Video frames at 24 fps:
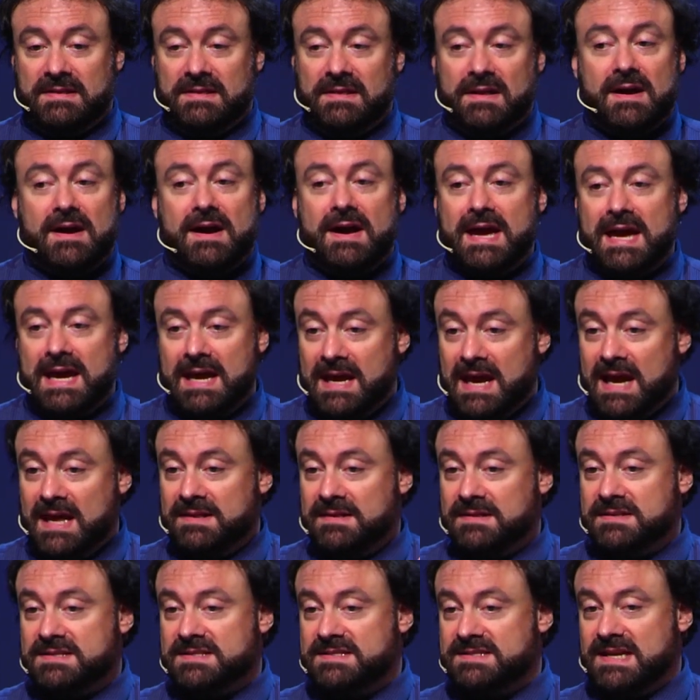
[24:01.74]
lying
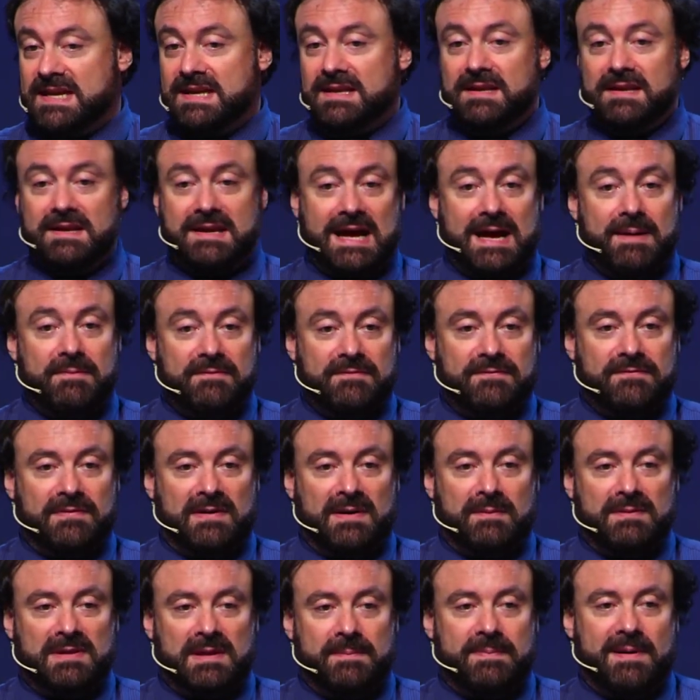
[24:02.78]
and sin come
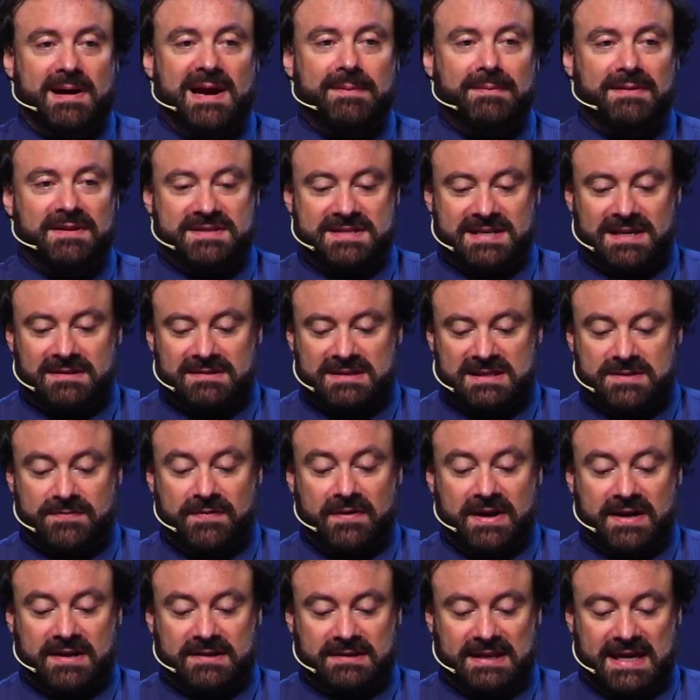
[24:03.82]
from? The Bible tells us
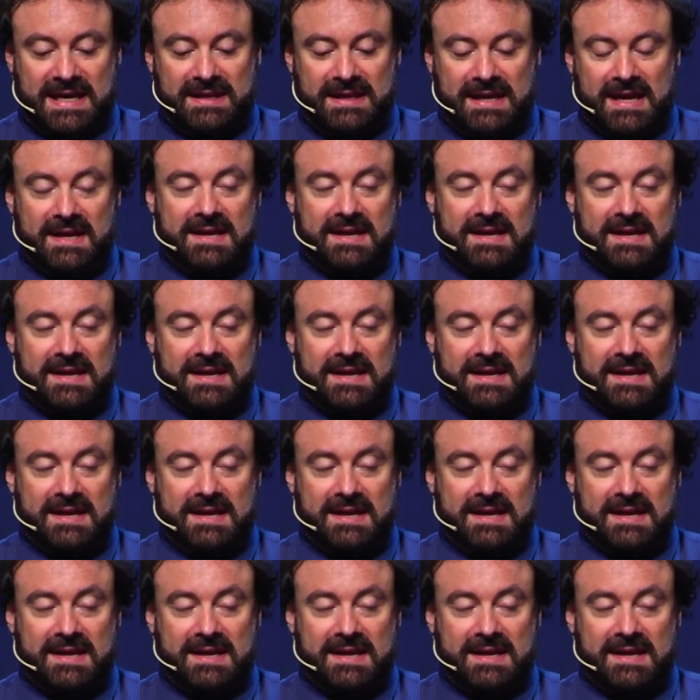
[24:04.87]
very clearly